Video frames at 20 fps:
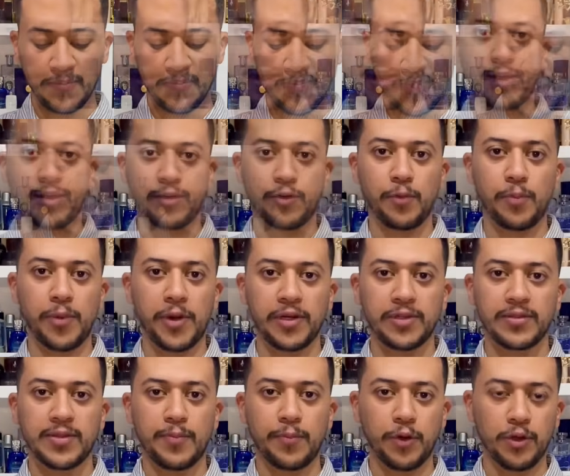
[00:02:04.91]
I
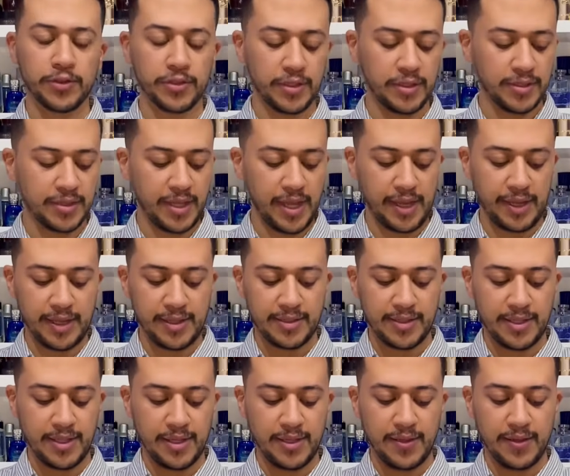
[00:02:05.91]
compared the bottles. I can
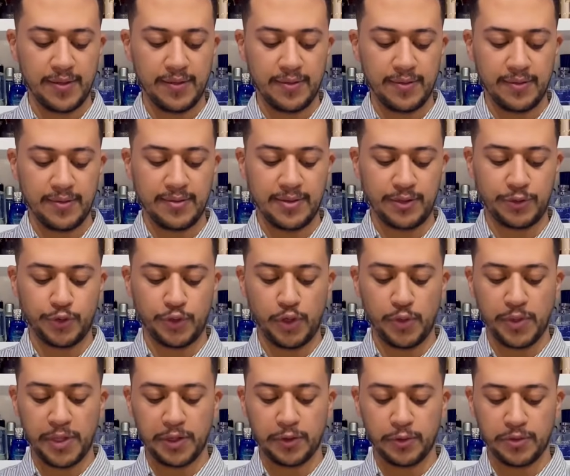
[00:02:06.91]
see the
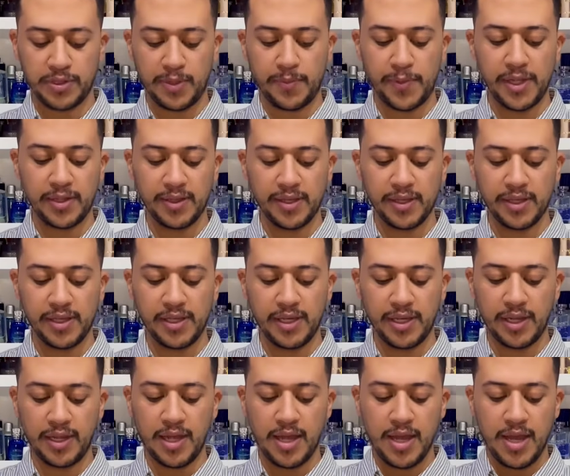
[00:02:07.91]
drawing or the painting
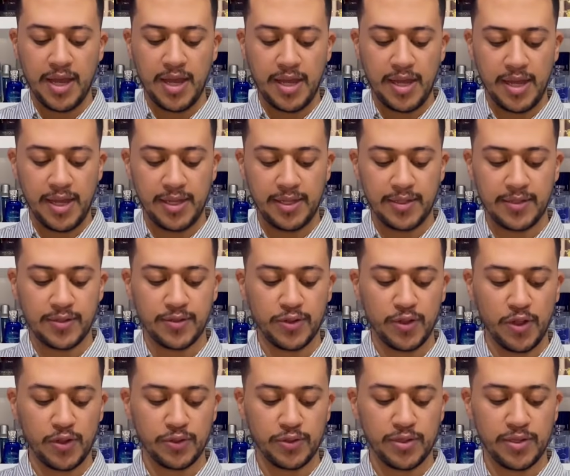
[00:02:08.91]
here is
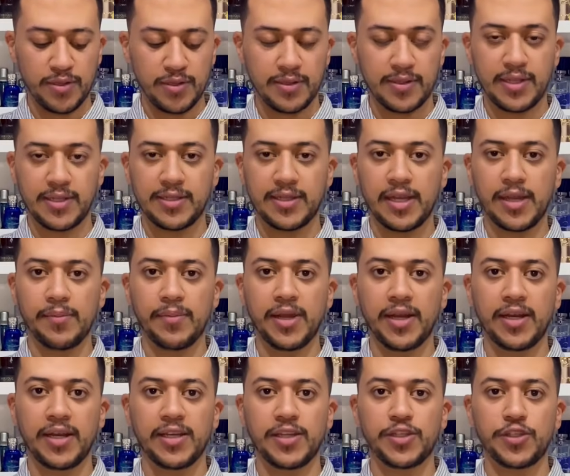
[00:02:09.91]
not the same
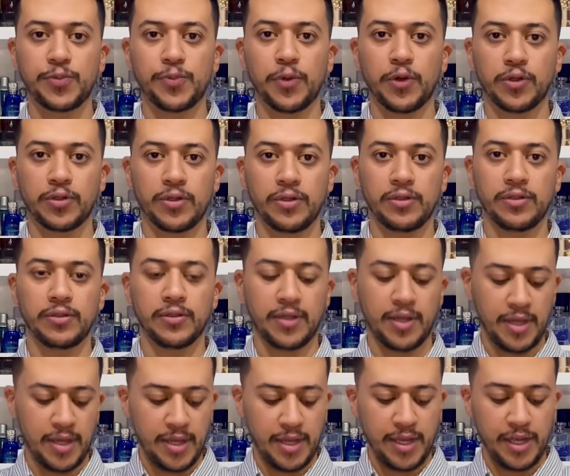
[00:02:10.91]
in each bottle.
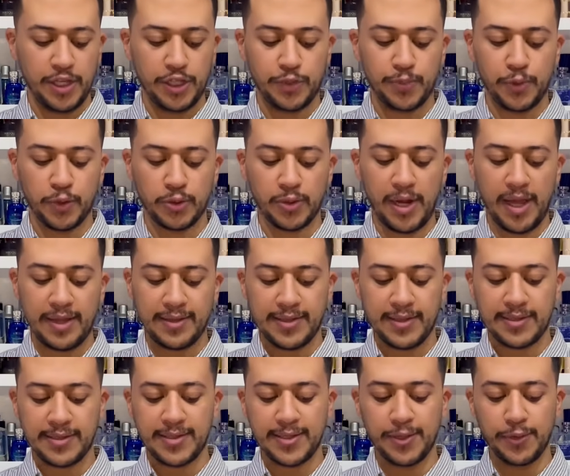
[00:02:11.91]
Each bottle has
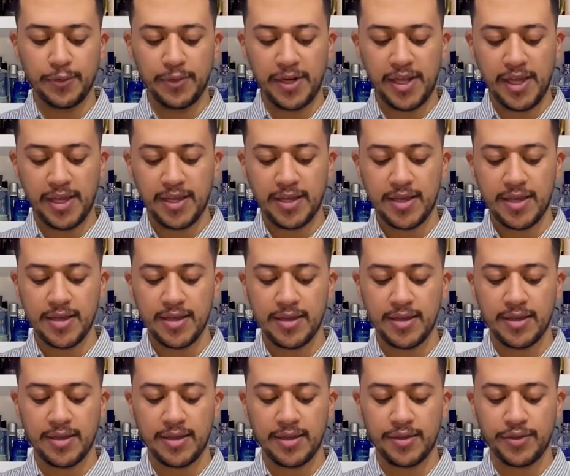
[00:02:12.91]
its unique
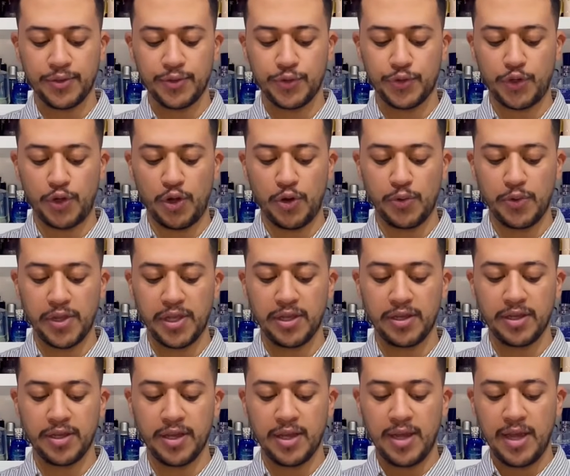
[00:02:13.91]

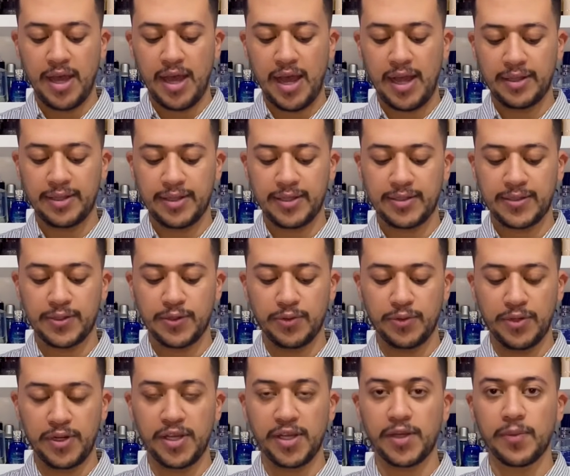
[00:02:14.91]
drawing and its
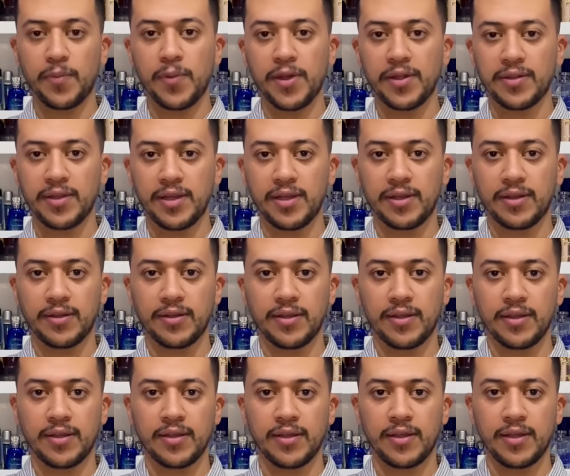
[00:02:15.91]
unique painting
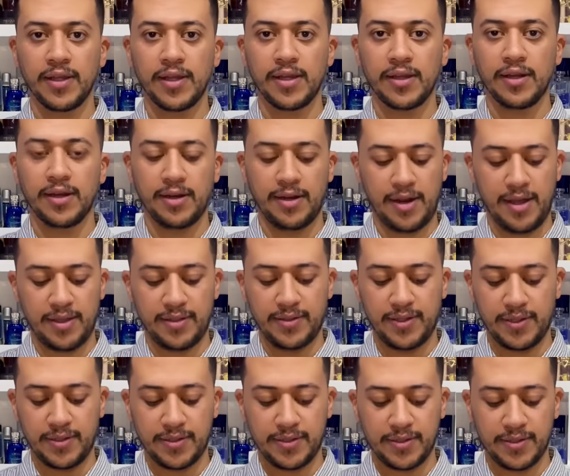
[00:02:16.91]
like
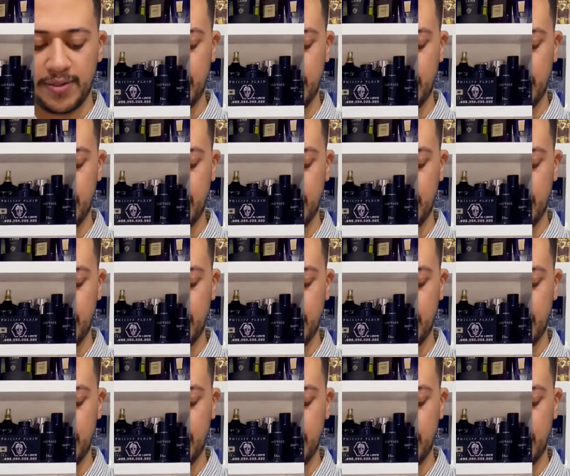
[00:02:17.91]
this.